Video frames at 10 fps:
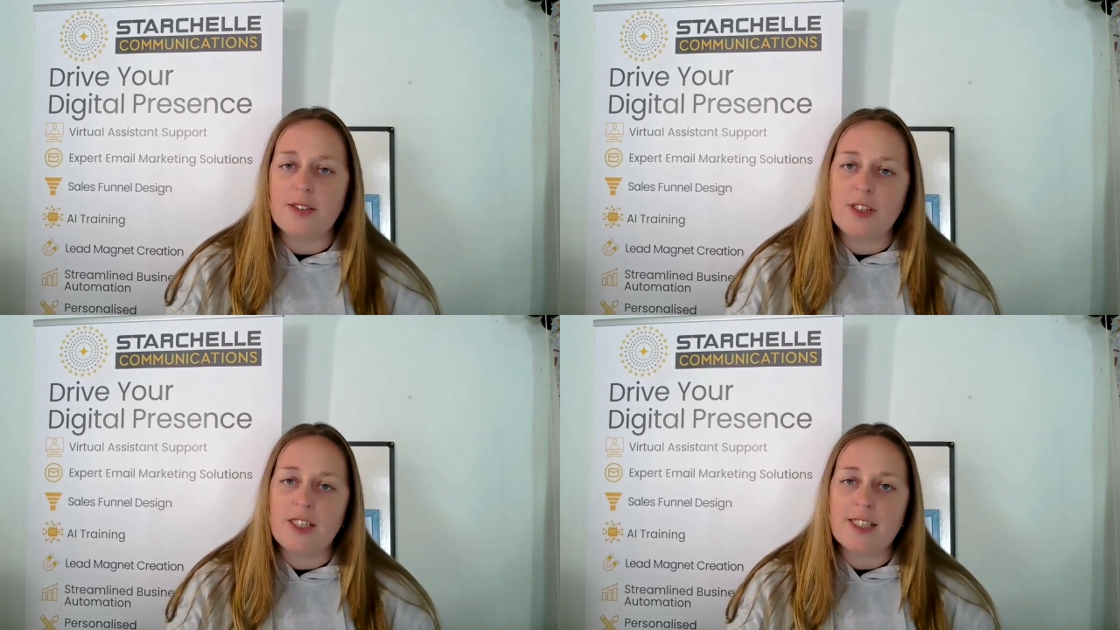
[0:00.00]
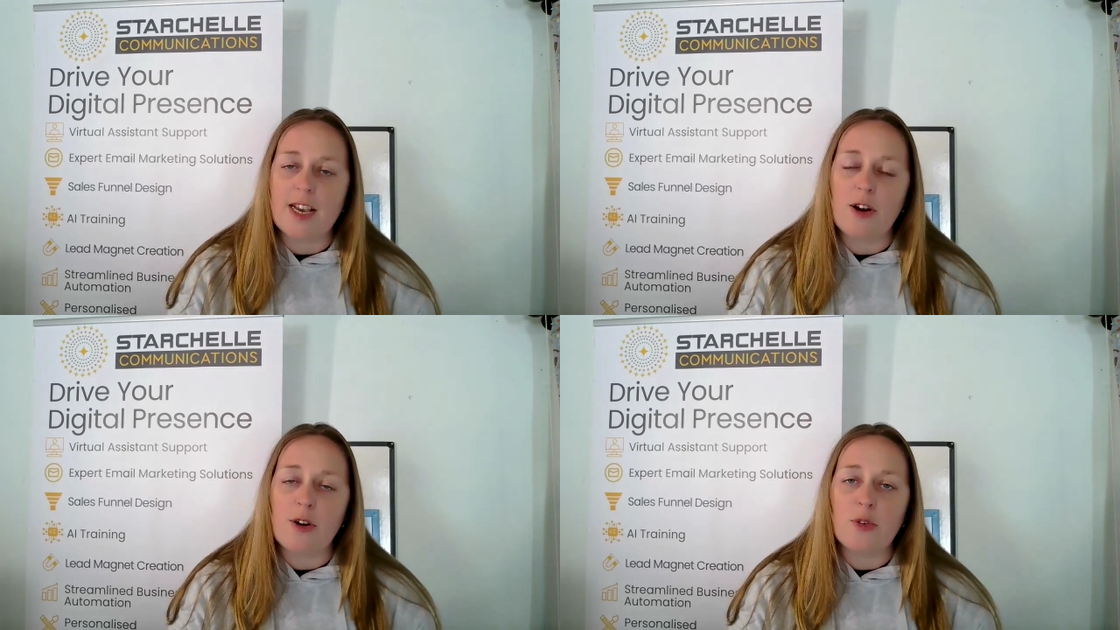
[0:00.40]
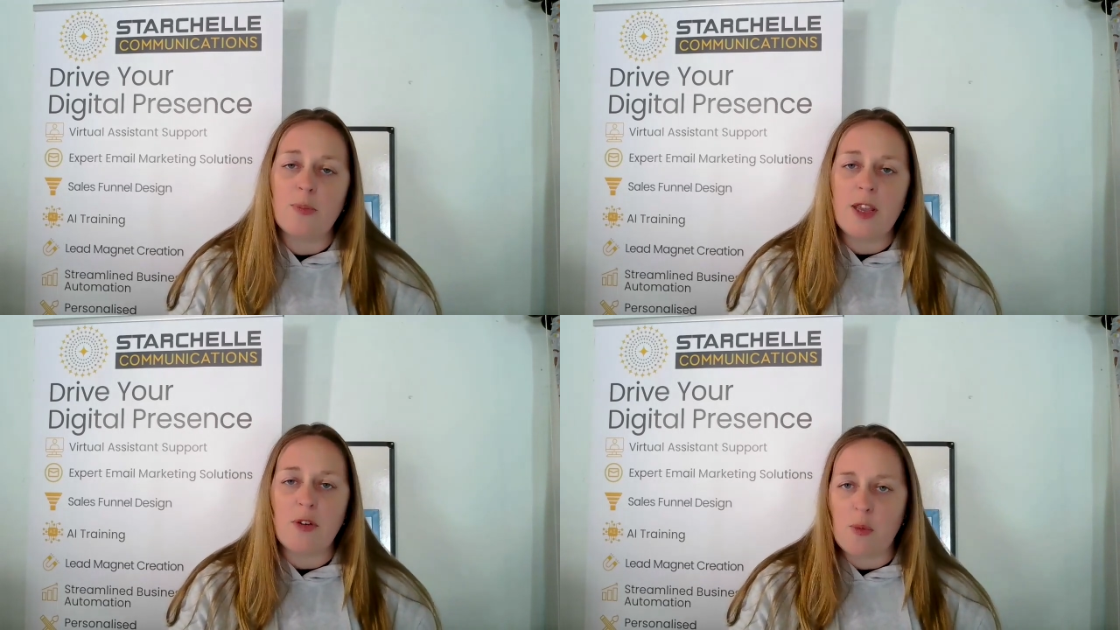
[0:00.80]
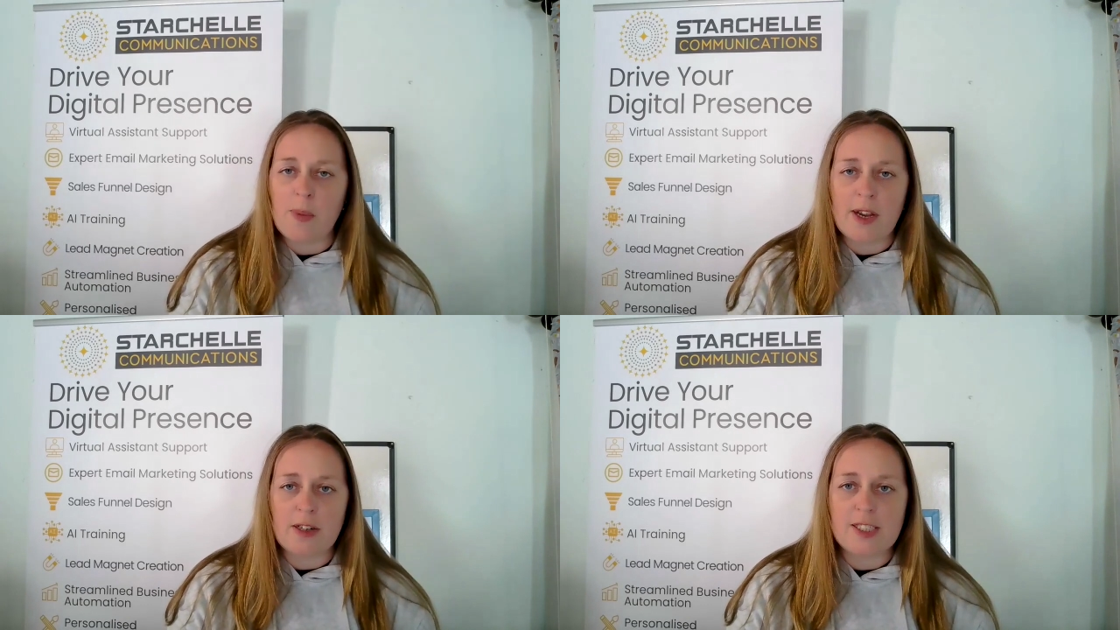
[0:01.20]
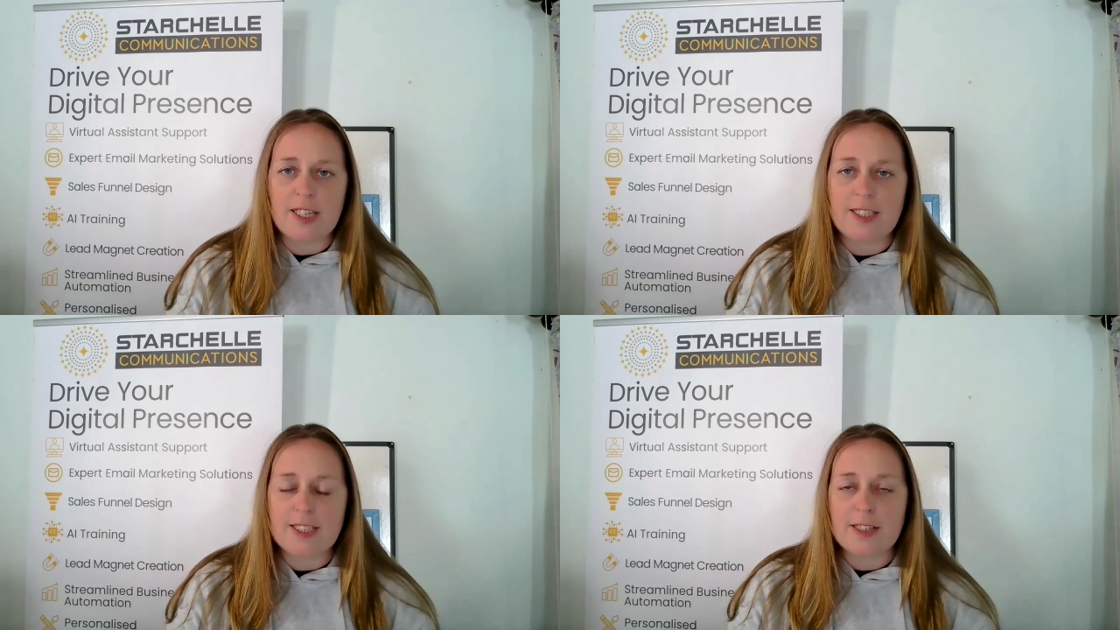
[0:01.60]
If you need to get hold of me, all my
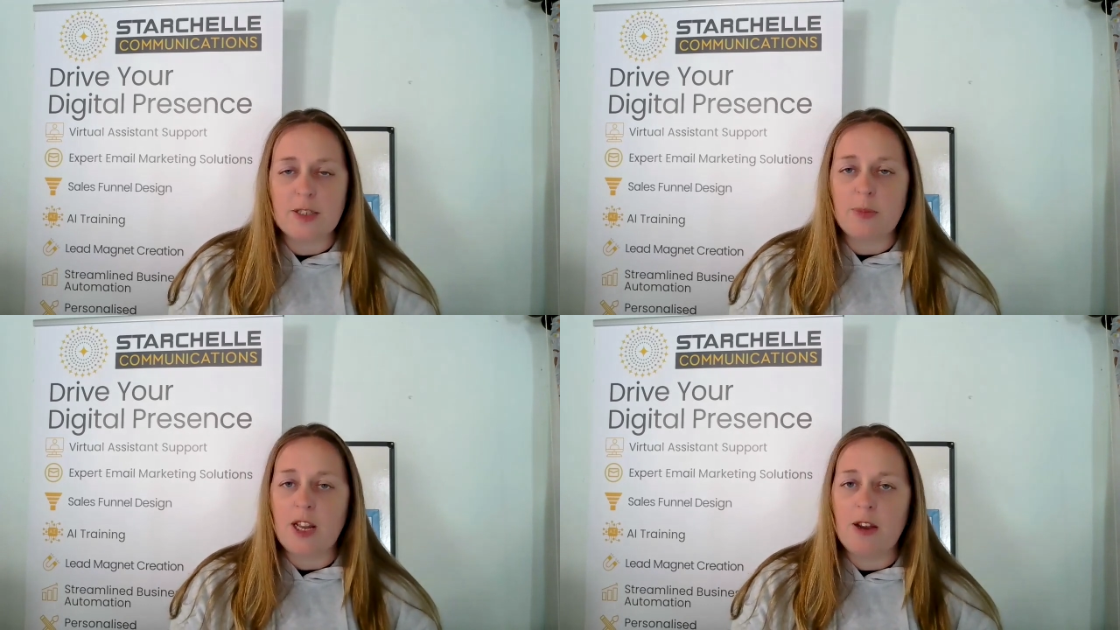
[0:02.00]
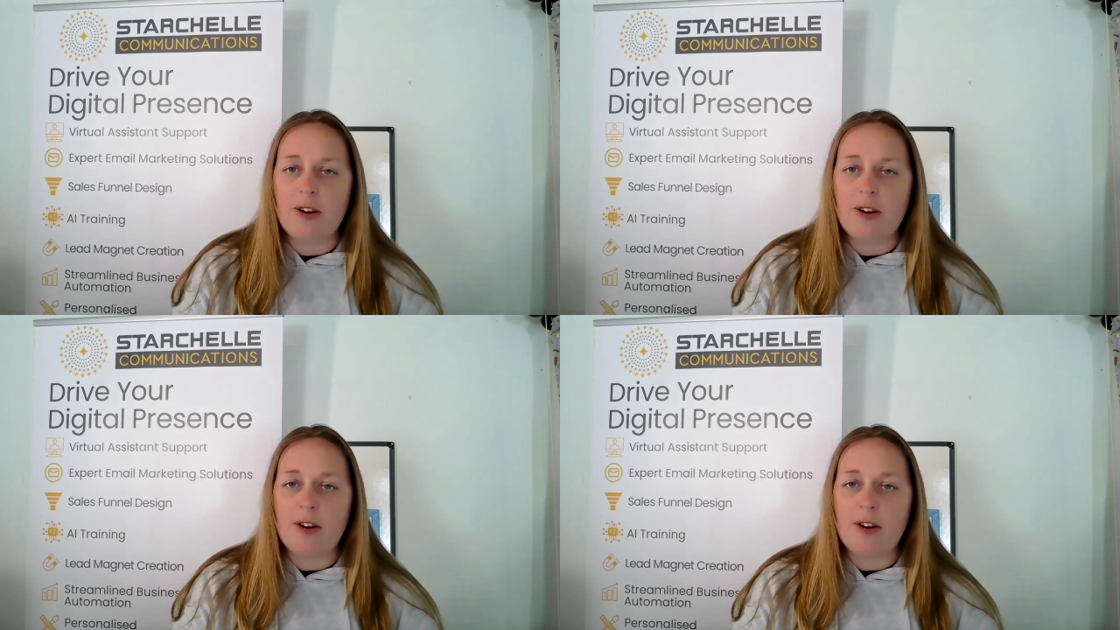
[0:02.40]
contact details are below,